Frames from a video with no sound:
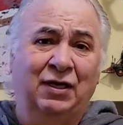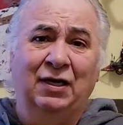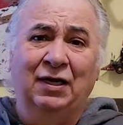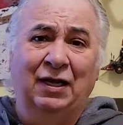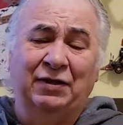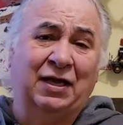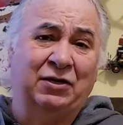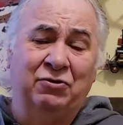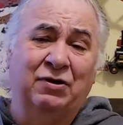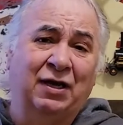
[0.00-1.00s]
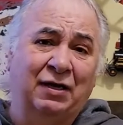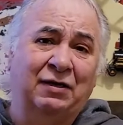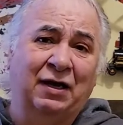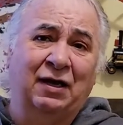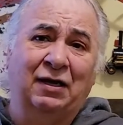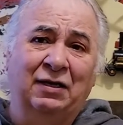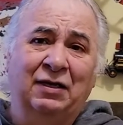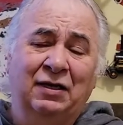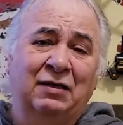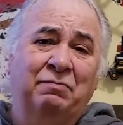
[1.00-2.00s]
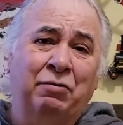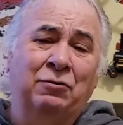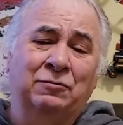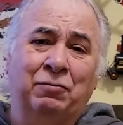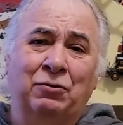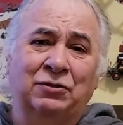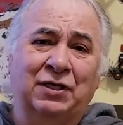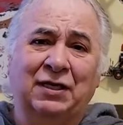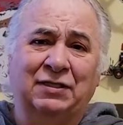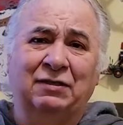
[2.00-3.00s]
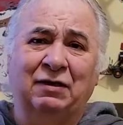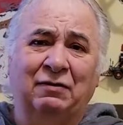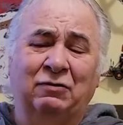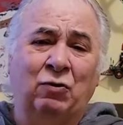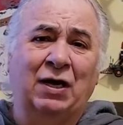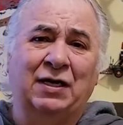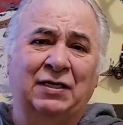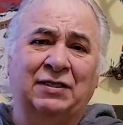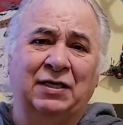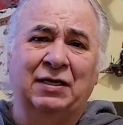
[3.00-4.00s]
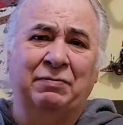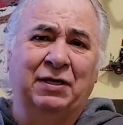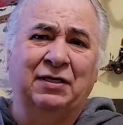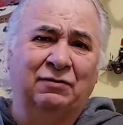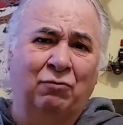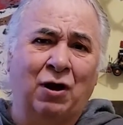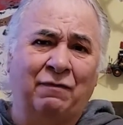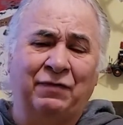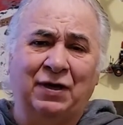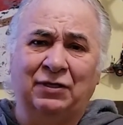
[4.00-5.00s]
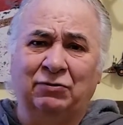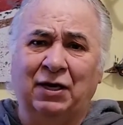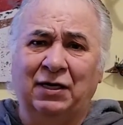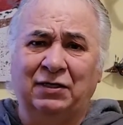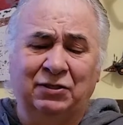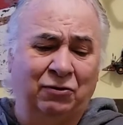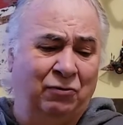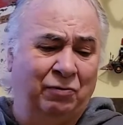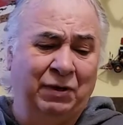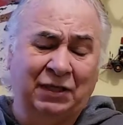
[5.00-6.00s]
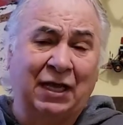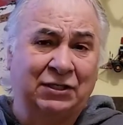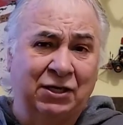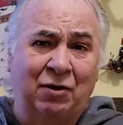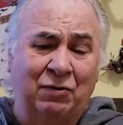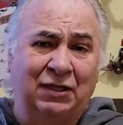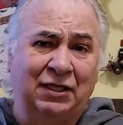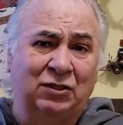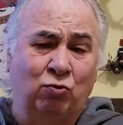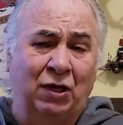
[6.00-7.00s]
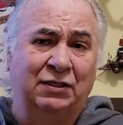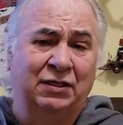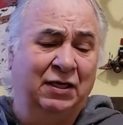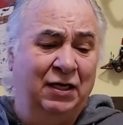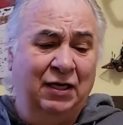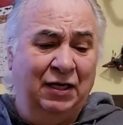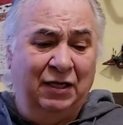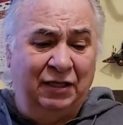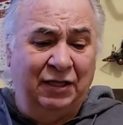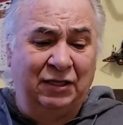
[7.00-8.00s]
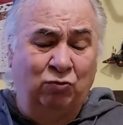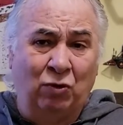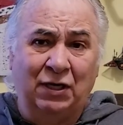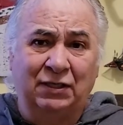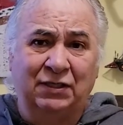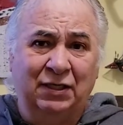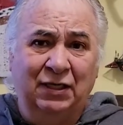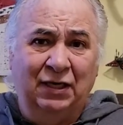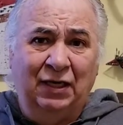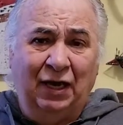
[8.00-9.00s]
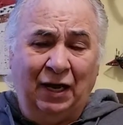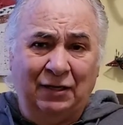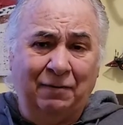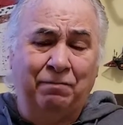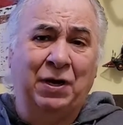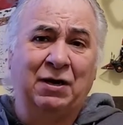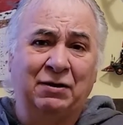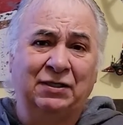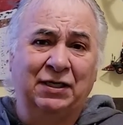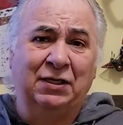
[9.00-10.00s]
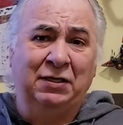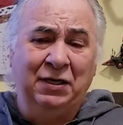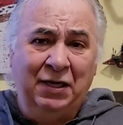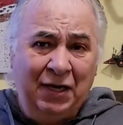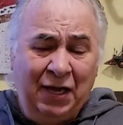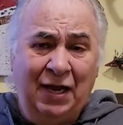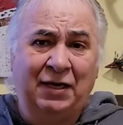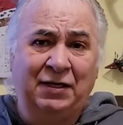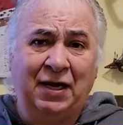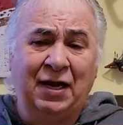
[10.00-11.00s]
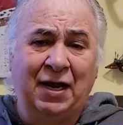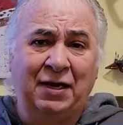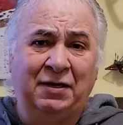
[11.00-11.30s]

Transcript: that you could post-process quite easily because RAW files, right? So, but that's not what this was. This was a comparison head-to-head